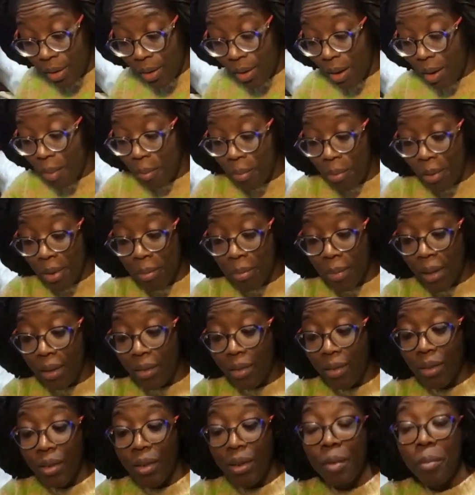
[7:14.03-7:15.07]

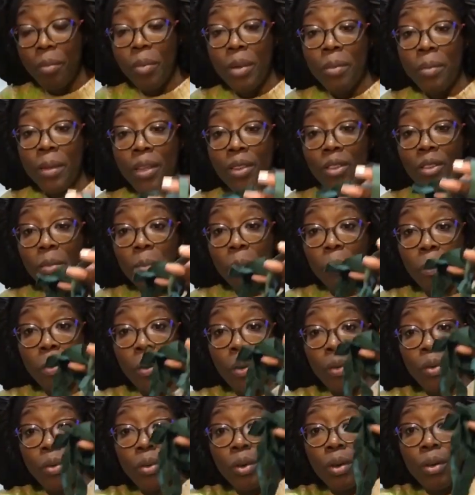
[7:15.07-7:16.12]
complements
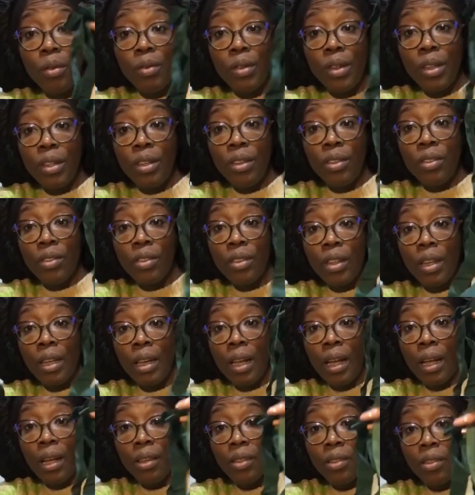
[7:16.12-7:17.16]
both of these
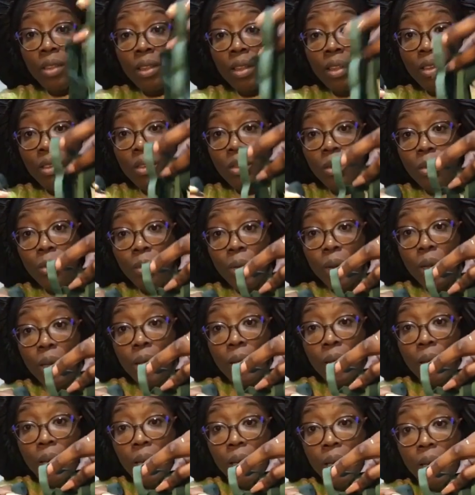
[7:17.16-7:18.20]
elastics. Really
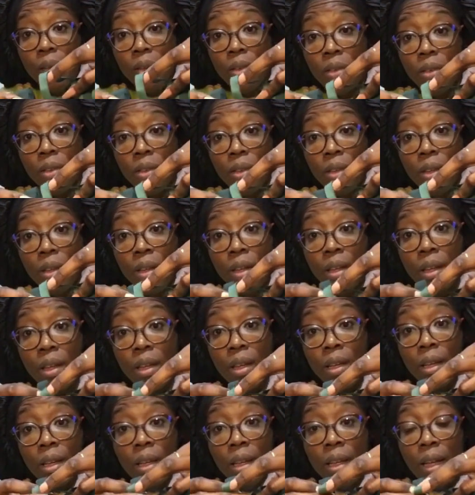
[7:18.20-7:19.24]
nice.
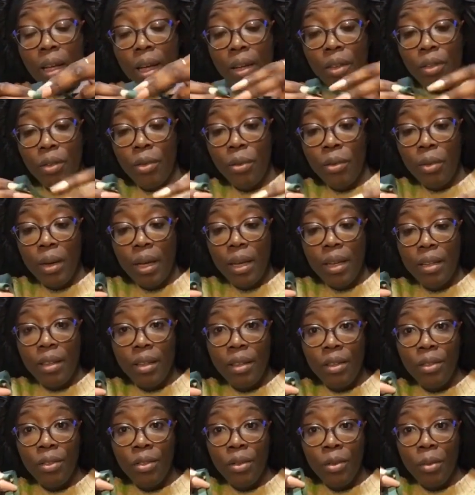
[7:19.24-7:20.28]
I do like
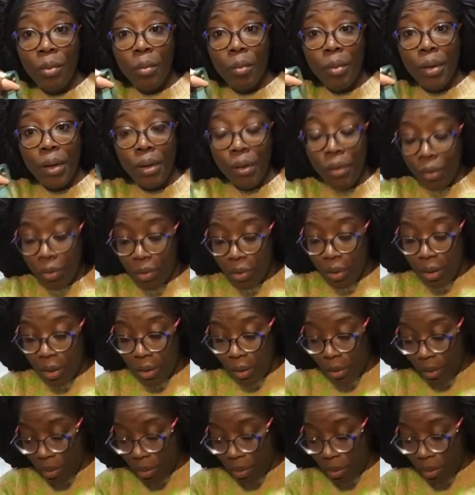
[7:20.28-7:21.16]
these two better together,